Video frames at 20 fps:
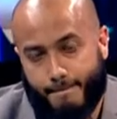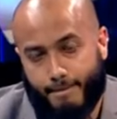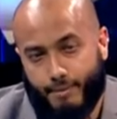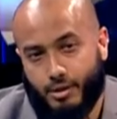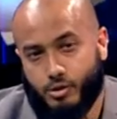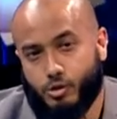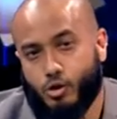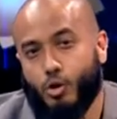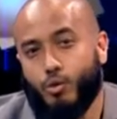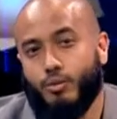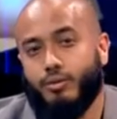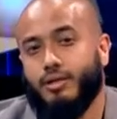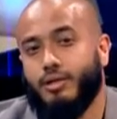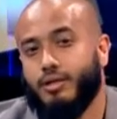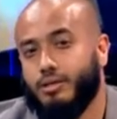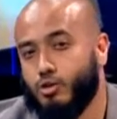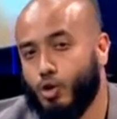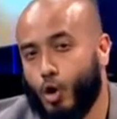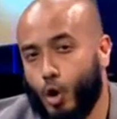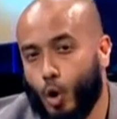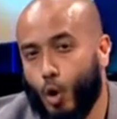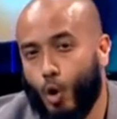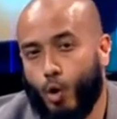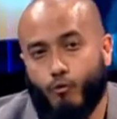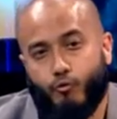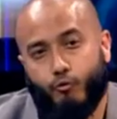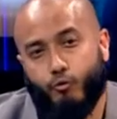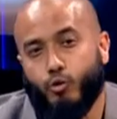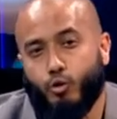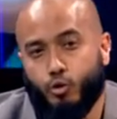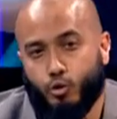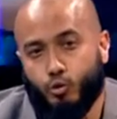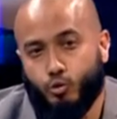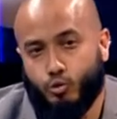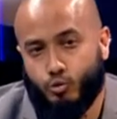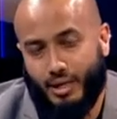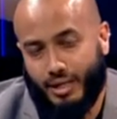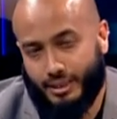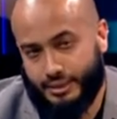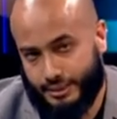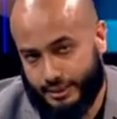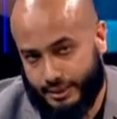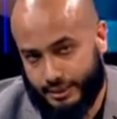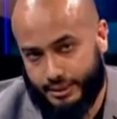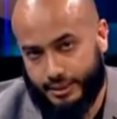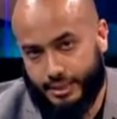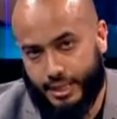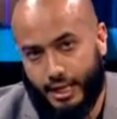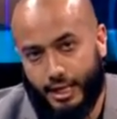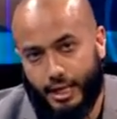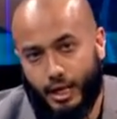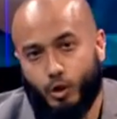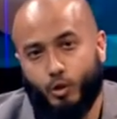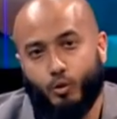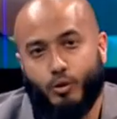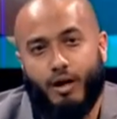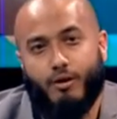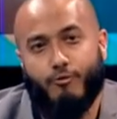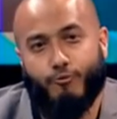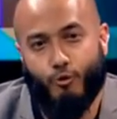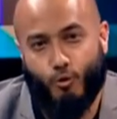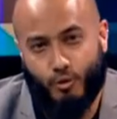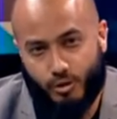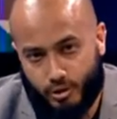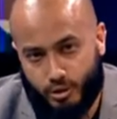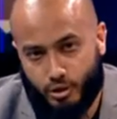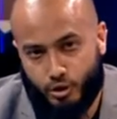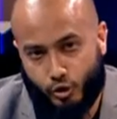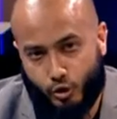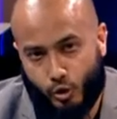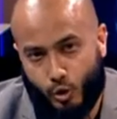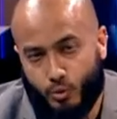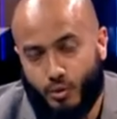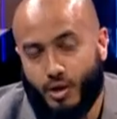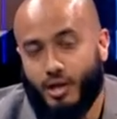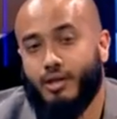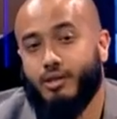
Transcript: So there's a lot for you to actually look out for in this show.